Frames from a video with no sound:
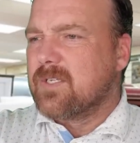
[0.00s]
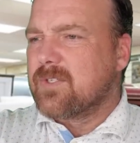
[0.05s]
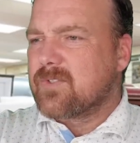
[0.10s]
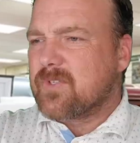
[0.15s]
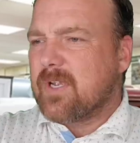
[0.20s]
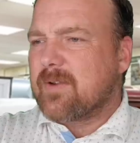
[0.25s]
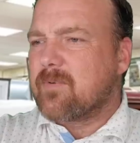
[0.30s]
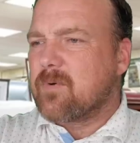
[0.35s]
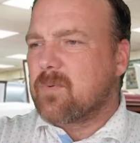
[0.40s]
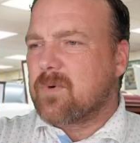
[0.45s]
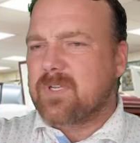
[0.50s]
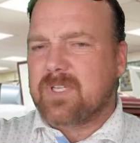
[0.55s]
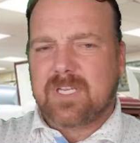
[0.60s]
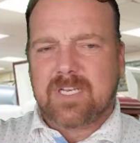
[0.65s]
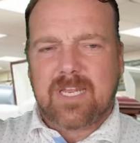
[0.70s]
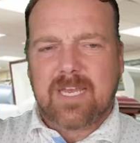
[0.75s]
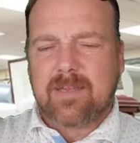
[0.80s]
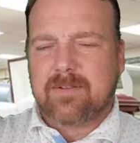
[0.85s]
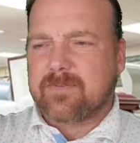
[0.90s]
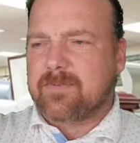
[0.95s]
so everyone
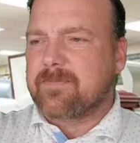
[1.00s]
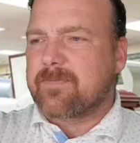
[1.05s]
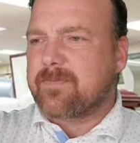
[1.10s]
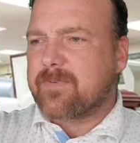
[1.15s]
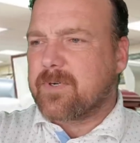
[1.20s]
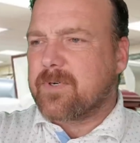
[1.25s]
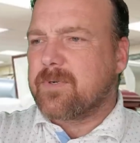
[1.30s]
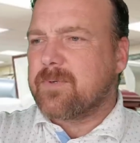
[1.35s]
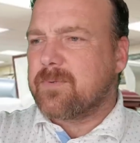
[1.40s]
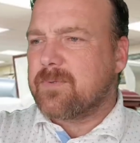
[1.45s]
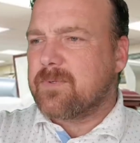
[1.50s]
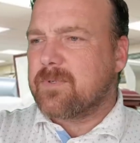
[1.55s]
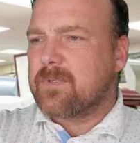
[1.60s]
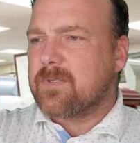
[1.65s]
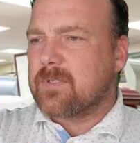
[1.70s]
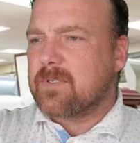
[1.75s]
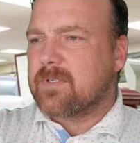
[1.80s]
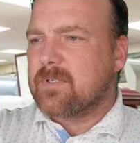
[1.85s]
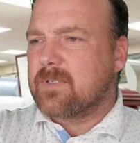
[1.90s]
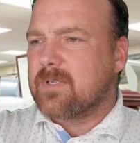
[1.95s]
can have some fruit
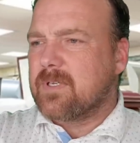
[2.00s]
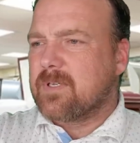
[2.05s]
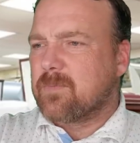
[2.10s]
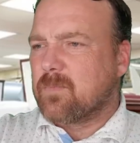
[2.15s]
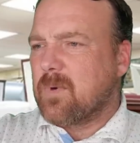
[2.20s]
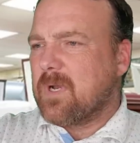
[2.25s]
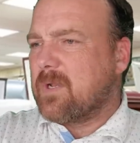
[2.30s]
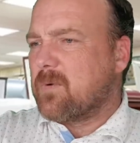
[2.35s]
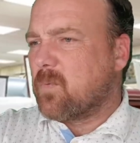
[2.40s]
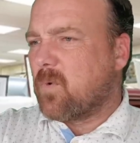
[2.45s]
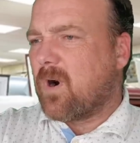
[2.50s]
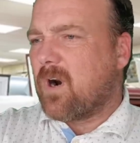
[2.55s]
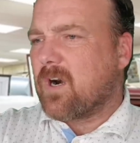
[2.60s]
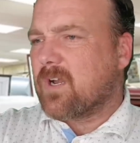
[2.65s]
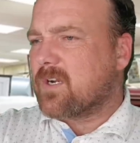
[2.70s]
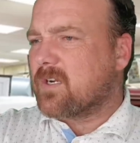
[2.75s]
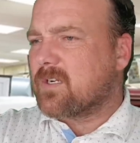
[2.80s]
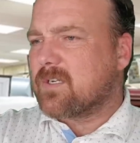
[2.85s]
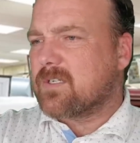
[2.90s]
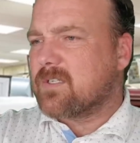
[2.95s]
and
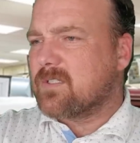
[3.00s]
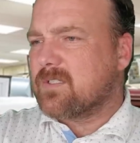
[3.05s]
water